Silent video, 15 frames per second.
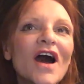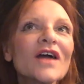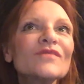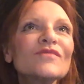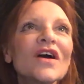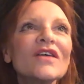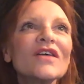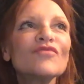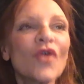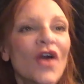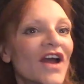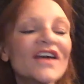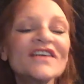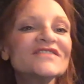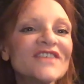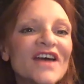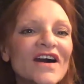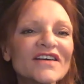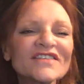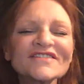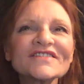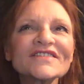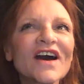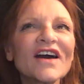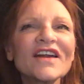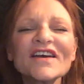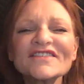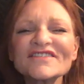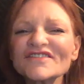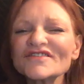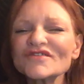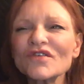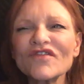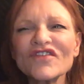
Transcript: and right, yeah, it's just sort